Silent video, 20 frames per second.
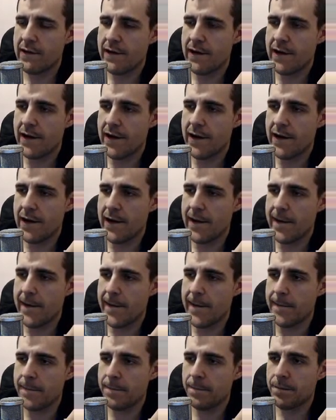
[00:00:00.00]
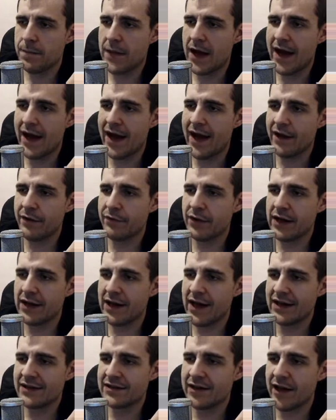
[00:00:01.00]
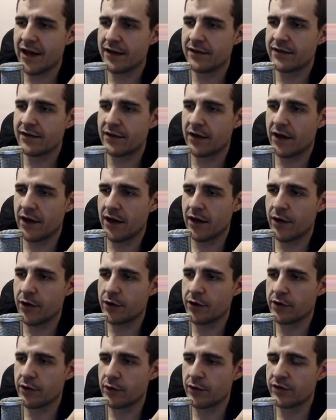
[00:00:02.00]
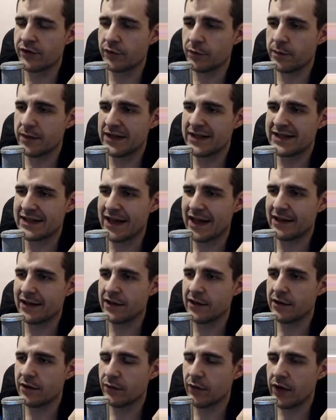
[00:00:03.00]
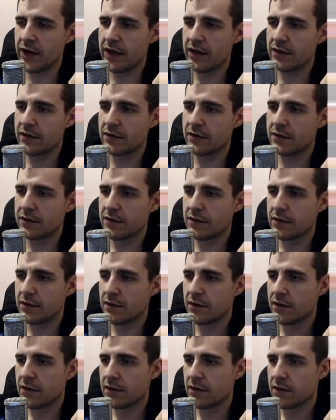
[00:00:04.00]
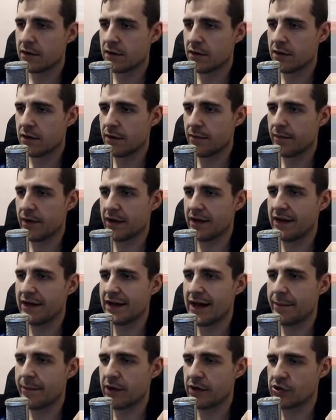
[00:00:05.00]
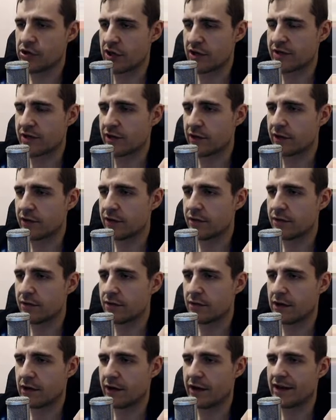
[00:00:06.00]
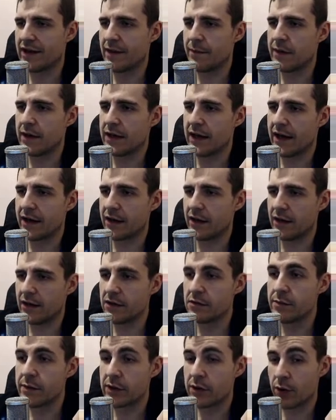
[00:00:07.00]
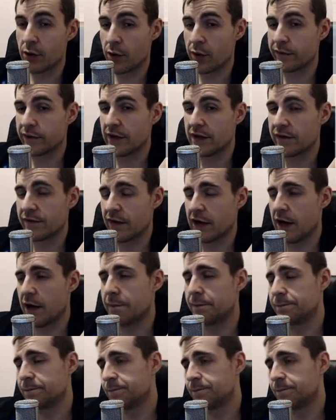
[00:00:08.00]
I realized that her nose would be slightly in the way, but it can be adjusted. You know, it can be, like, a little bit curved as well.